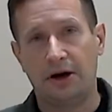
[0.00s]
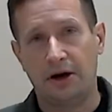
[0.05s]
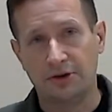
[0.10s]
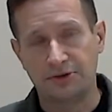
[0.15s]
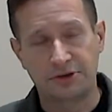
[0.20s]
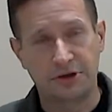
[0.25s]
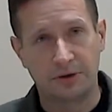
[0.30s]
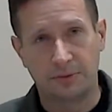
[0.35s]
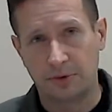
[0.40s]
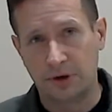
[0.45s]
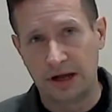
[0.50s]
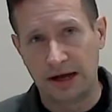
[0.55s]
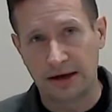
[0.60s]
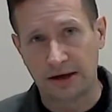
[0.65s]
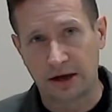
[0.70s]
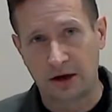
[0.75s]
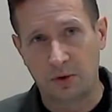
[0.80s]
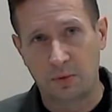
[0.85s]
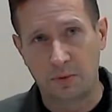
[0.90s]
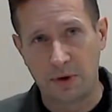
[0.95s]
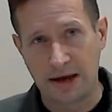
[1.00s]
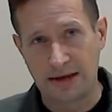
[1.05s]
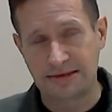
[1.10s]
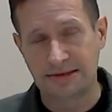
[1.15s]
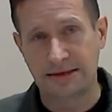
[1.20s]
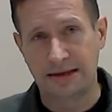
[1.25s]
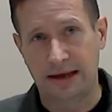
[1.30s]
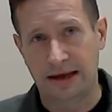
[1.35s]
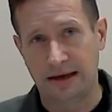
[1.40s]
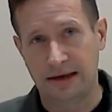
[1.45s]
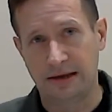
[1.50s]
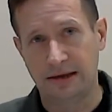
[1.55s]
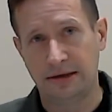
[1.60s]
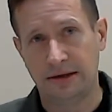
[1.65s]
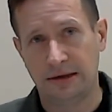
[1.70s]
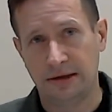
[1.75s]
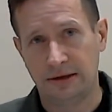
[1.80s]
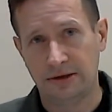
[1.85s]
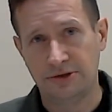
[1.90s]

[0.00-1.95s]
Also, we're not going to waste any.